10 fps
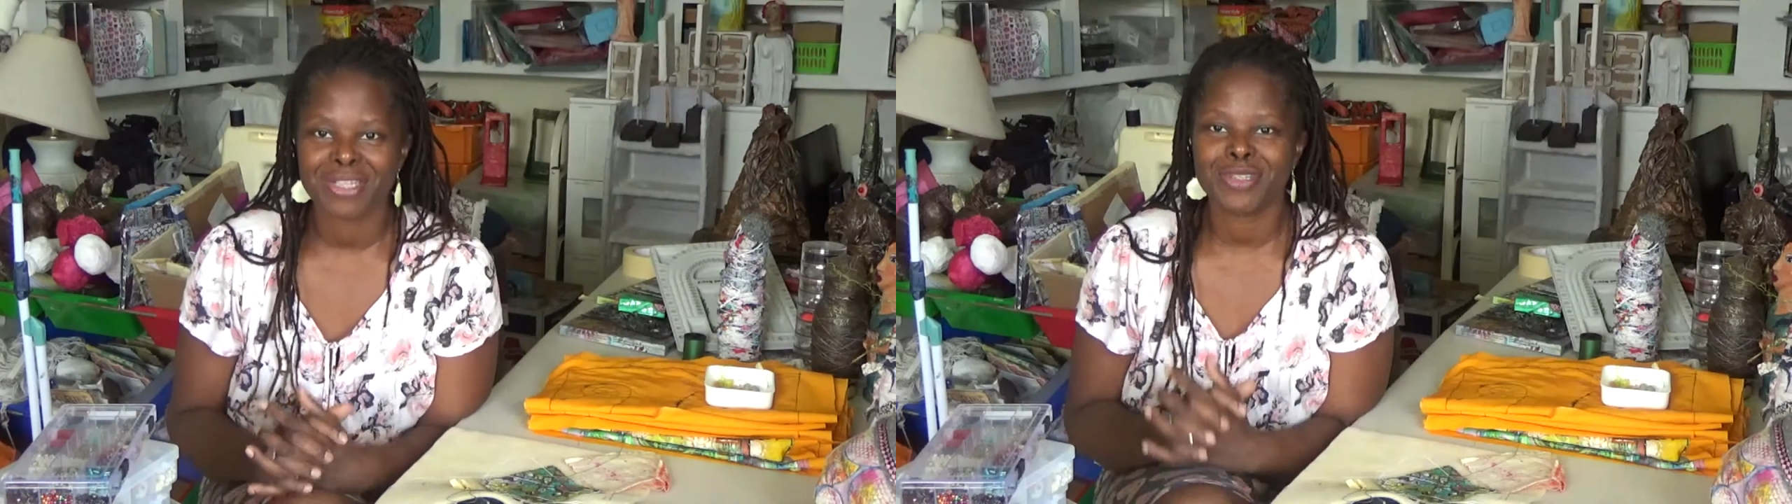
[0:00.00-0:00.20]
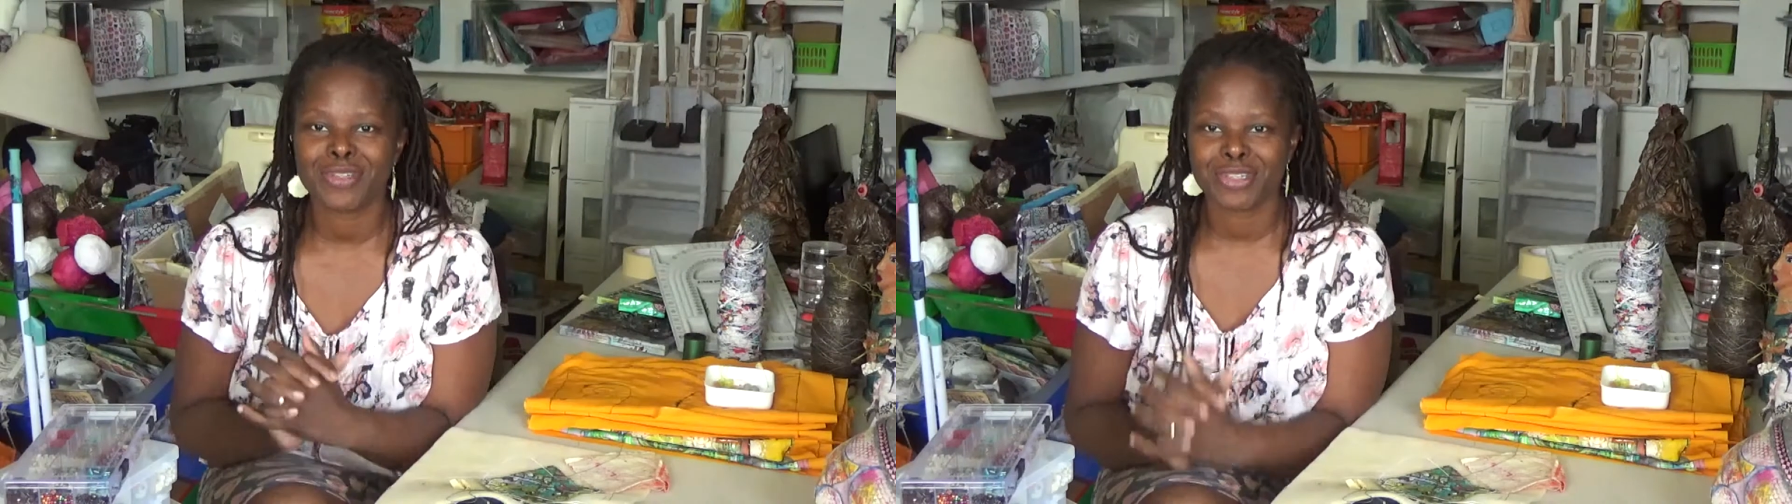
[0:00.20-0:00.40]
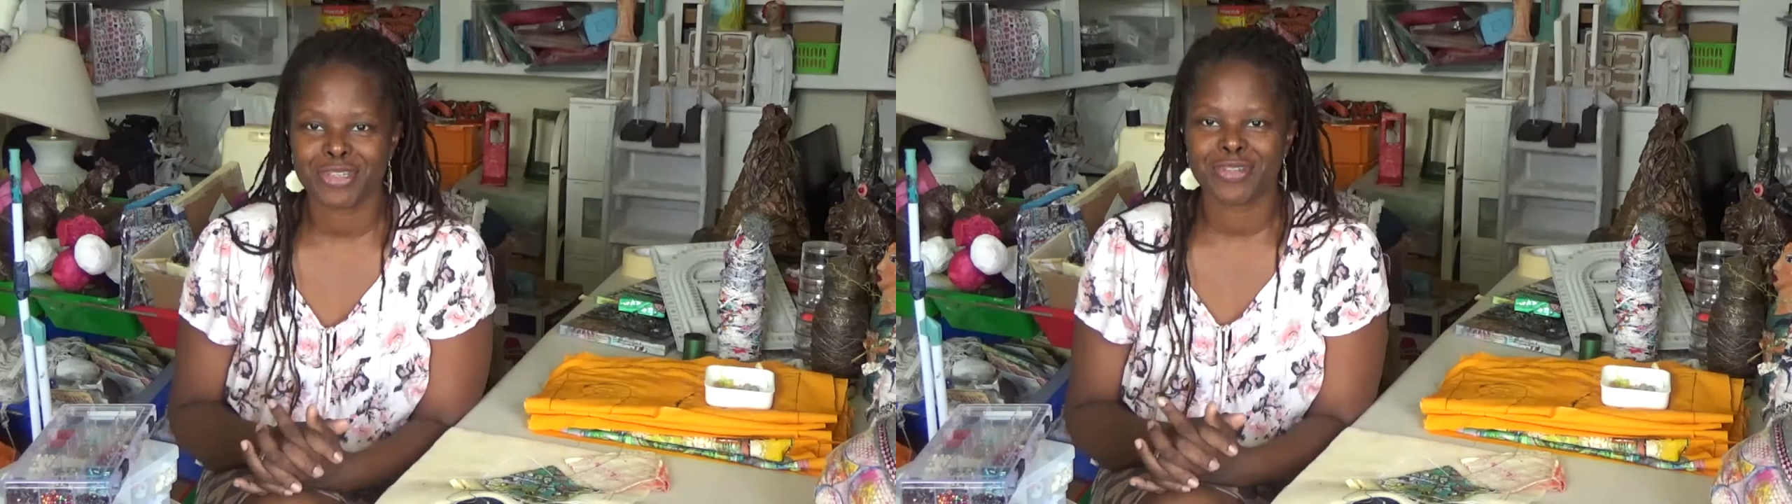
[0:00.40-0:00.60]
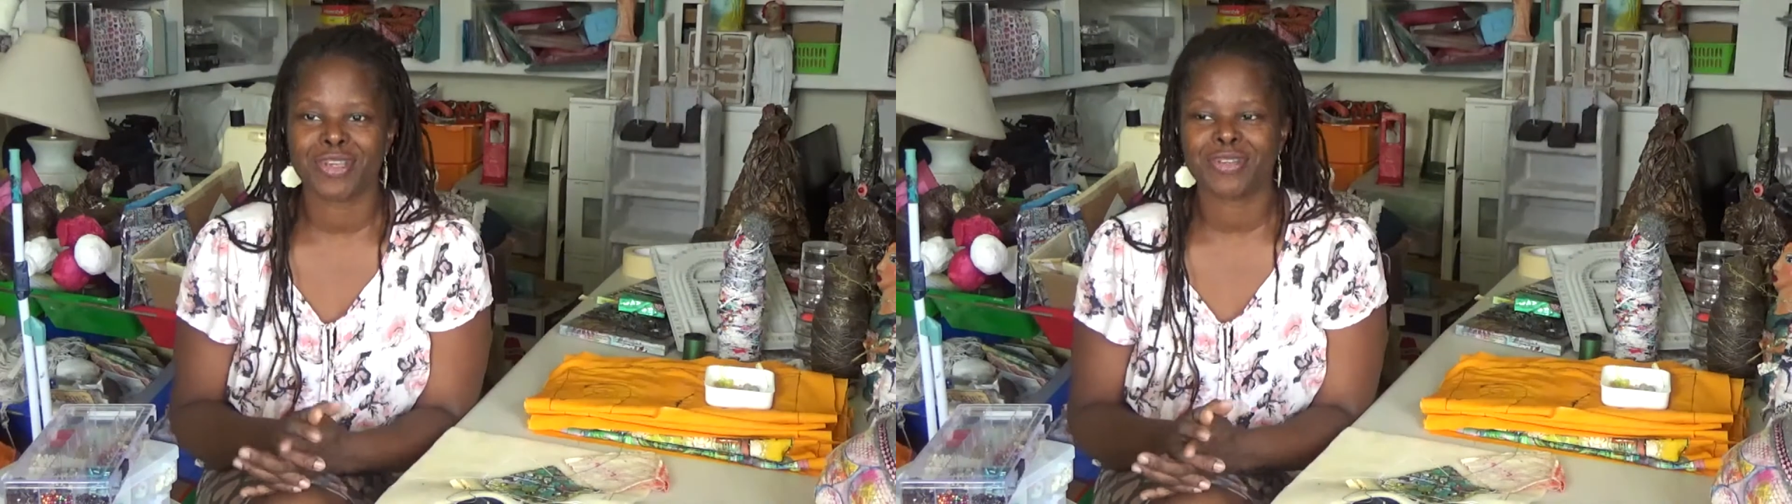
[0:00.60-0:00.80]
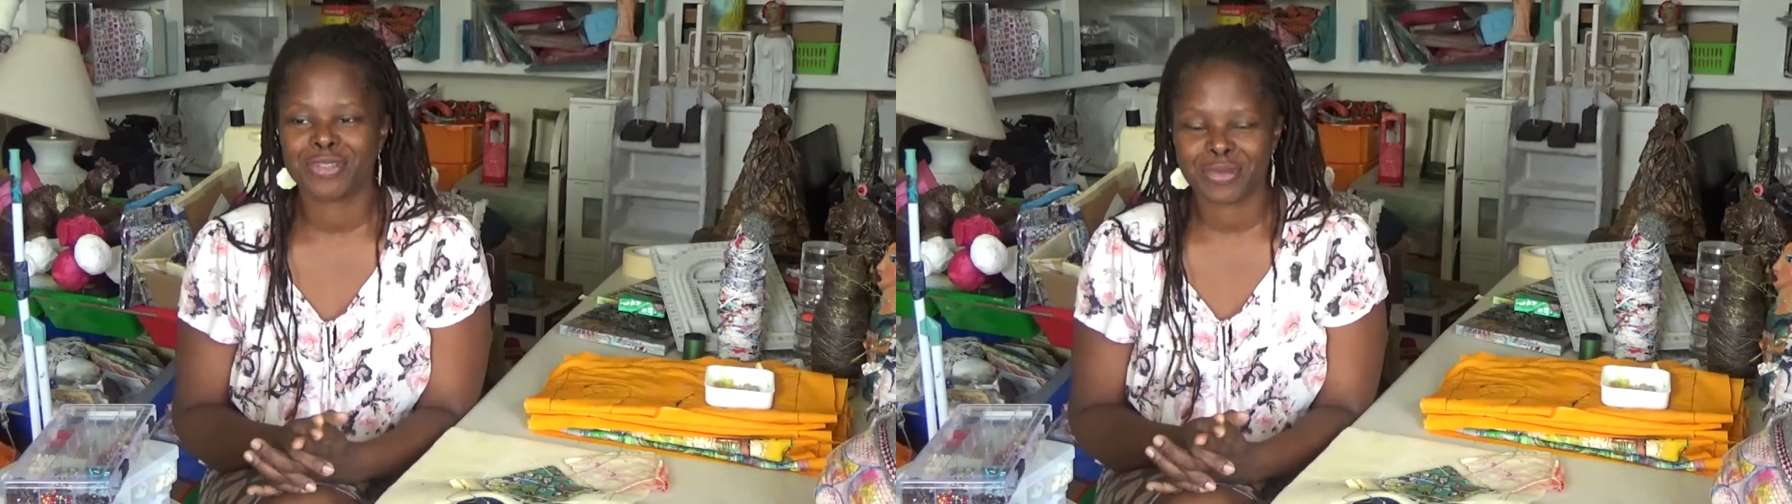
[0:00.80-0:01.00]
do the
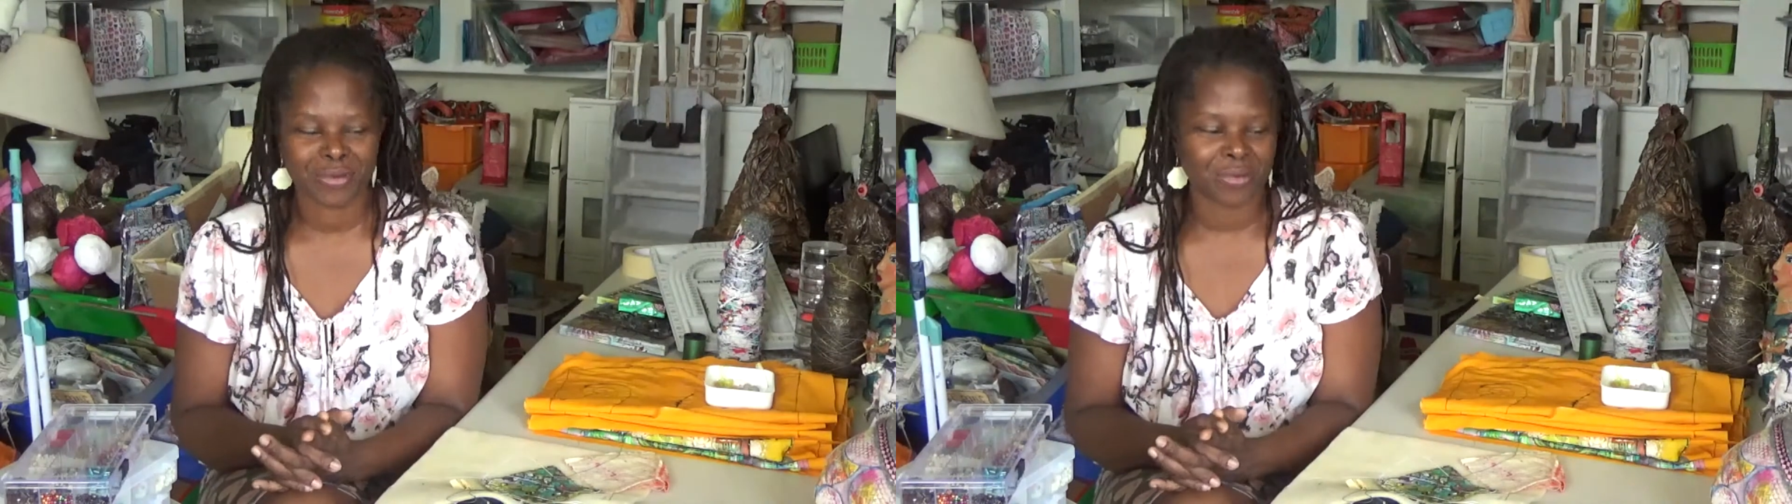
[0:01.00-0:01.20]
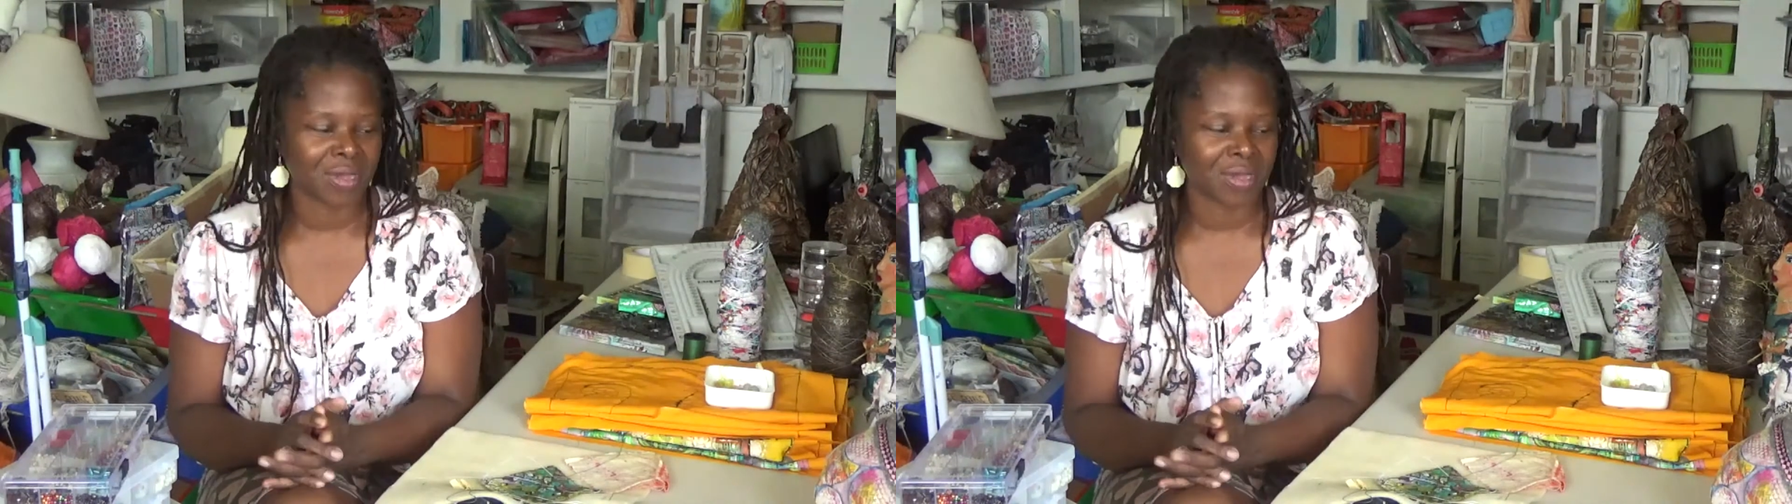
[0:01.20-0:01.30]
studio tour,